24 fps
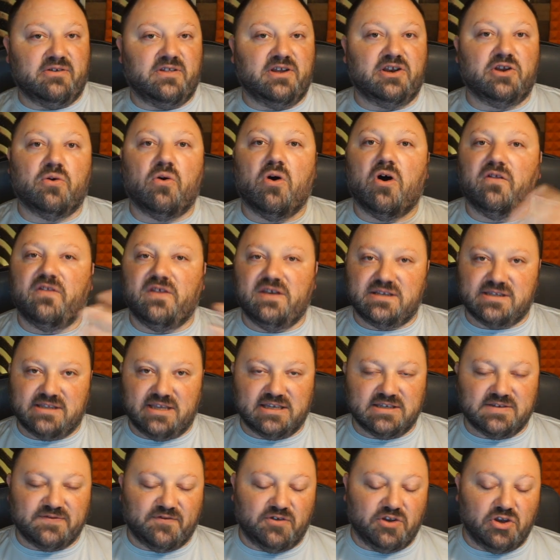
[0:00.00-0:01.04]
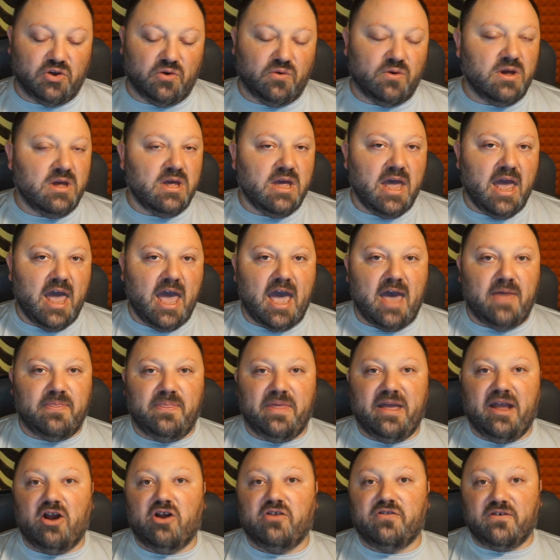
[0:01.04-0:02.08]
They do all these things for you, and
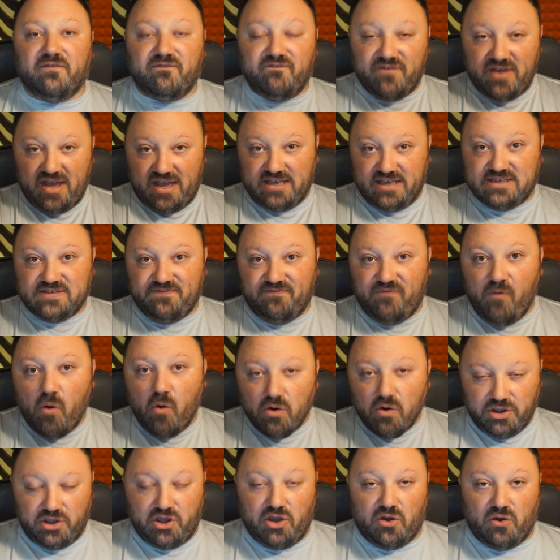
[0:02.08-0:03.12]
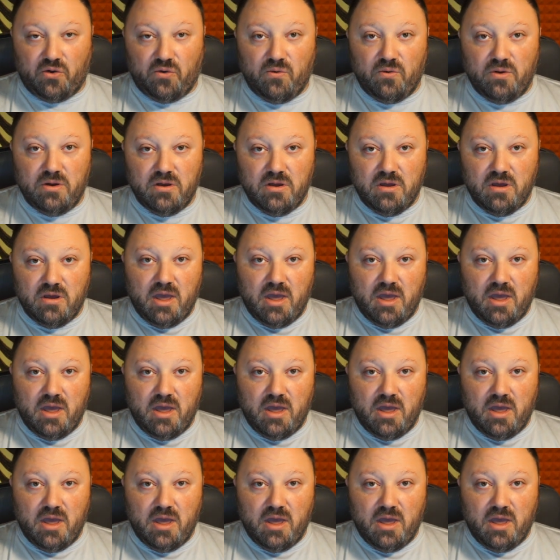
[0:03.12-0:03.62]
they're the face for you.